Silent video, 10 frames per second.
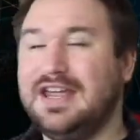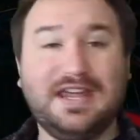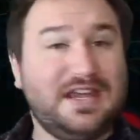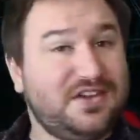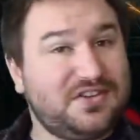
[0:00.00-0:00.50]

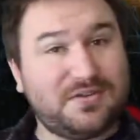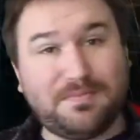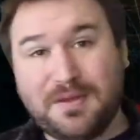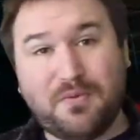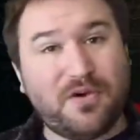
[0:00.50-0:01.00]
He should
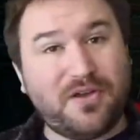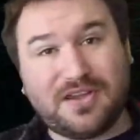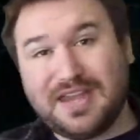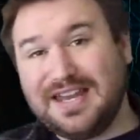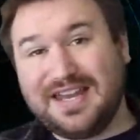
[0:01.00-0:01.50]
be
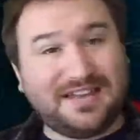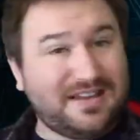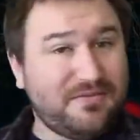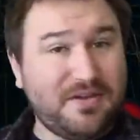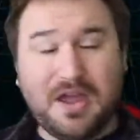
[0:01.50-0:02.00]
working in
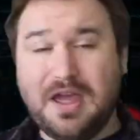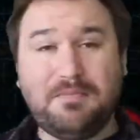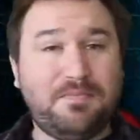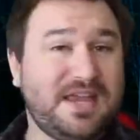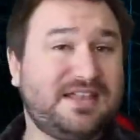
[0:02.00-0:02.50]
the
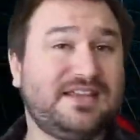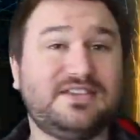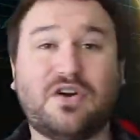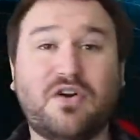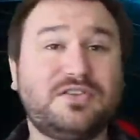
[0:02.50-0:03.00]
big
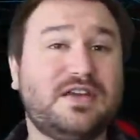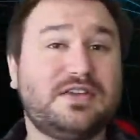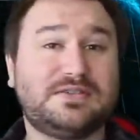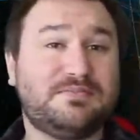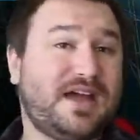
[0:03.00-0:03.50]
leagues on
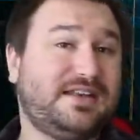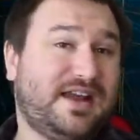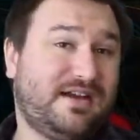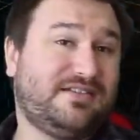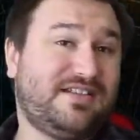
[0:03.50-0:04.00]

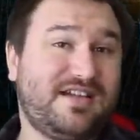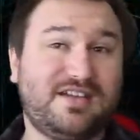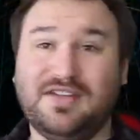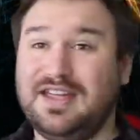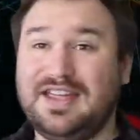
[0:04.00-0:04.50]
SmackDown
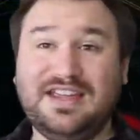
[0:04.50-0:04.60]
Live.